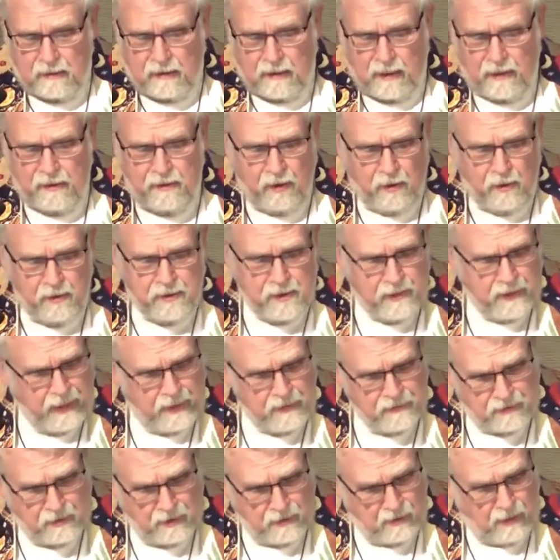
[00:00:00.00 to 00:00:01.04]
I know it's
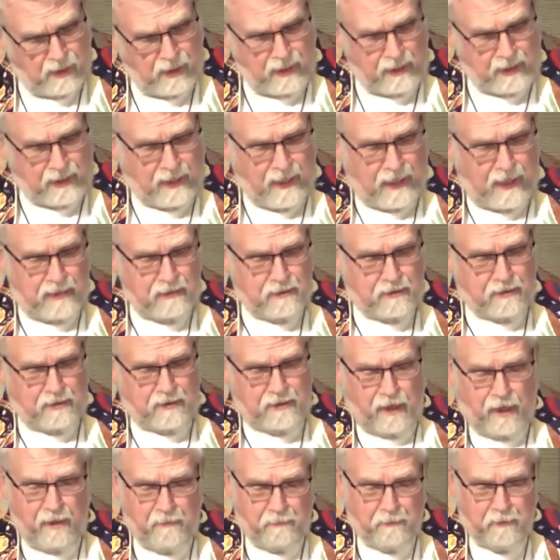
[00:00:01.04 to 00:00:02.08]
against the law to cast
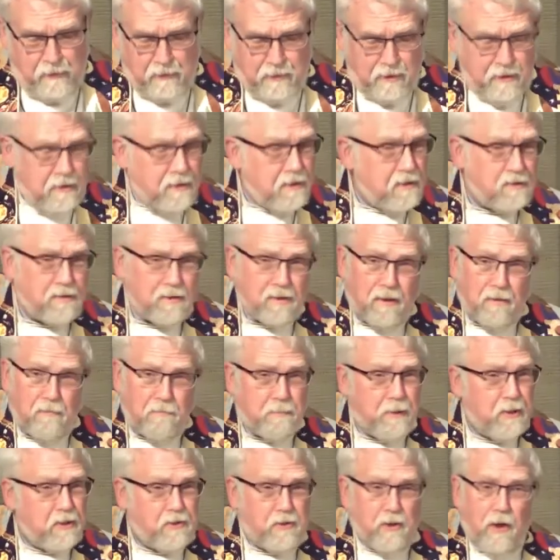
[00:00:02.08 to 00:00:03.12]
starfish into the surf,
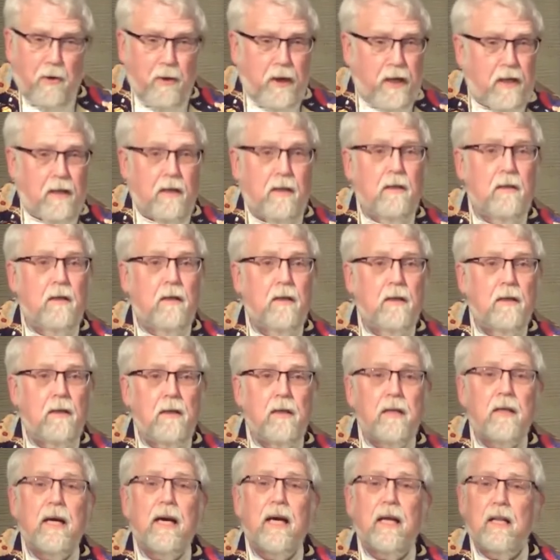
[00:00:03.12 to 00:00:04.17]
but do it
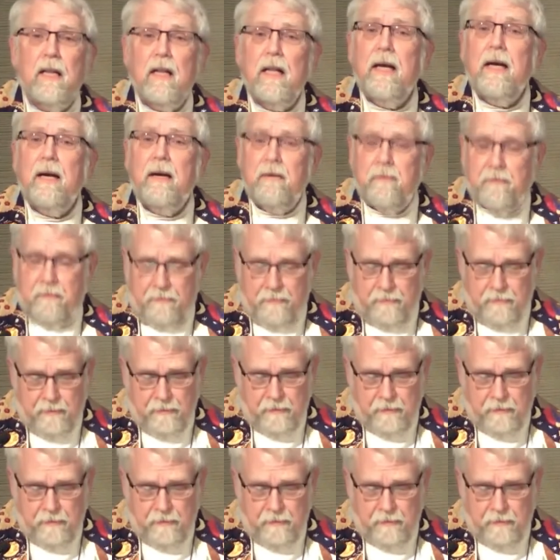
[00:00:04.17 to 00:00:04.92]
and live.